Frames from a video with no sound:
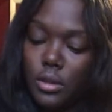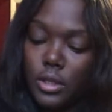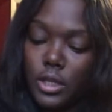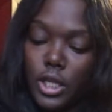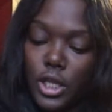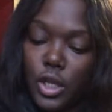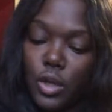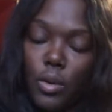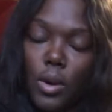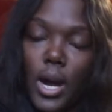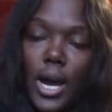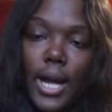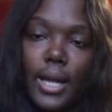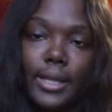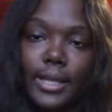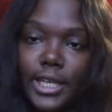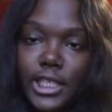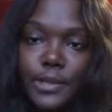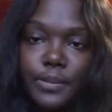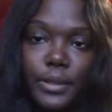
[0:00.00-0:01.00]
Like, you on
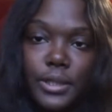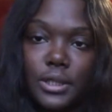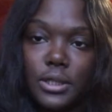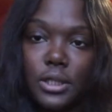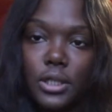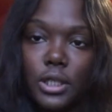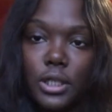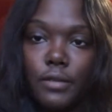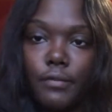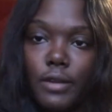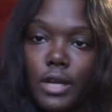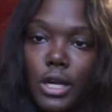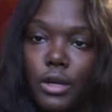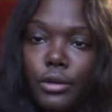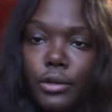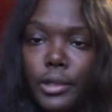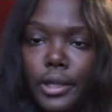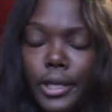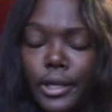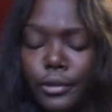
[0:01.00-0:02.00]
AliExpress looking
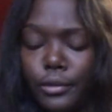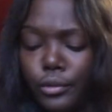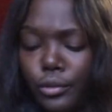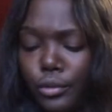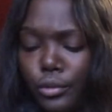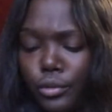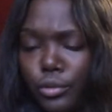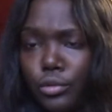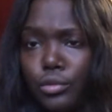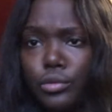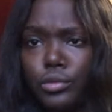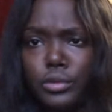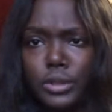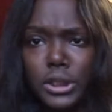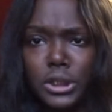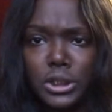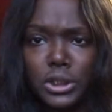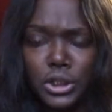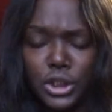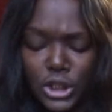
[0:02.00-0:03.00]
around, you're like, ooh,
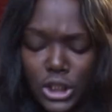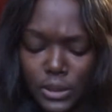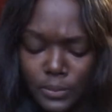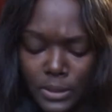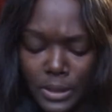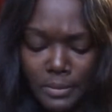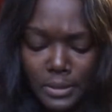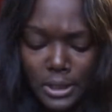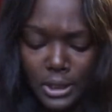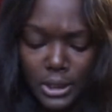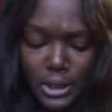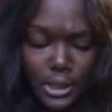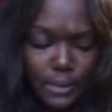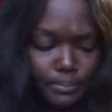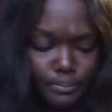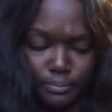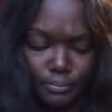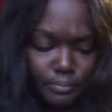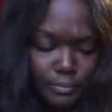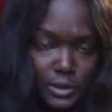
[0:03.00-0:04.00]
this cheap. Let me look up
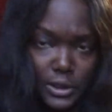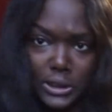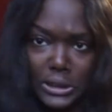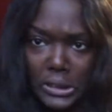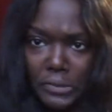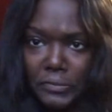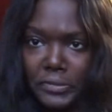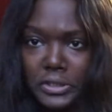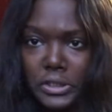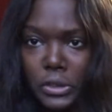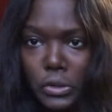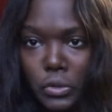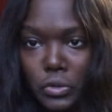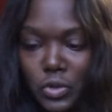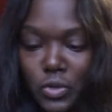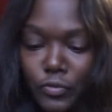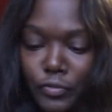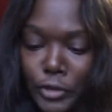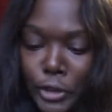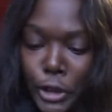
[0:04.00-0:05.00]
to see if it's a
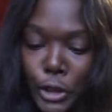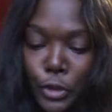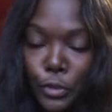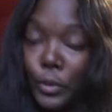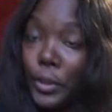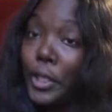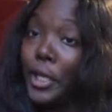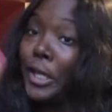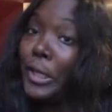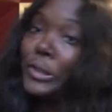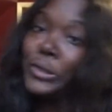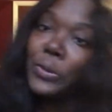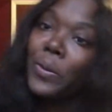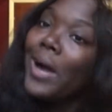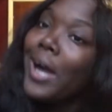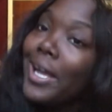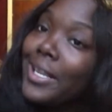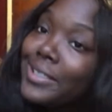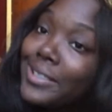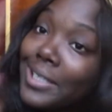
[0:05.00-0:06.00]
YouTube video. Well, here's
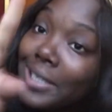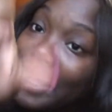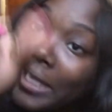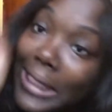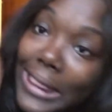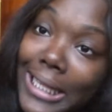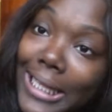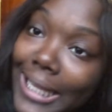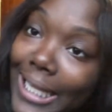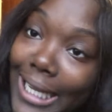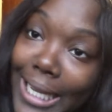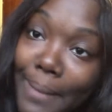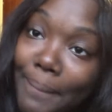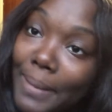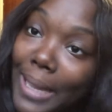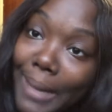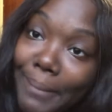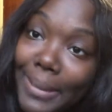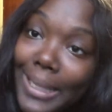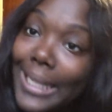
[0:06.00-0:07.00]
one. Click the link,
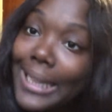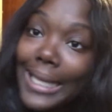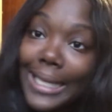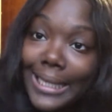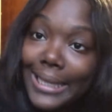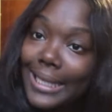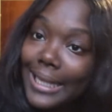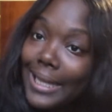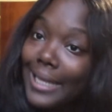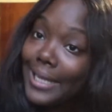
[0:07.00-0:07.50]
baby. Click the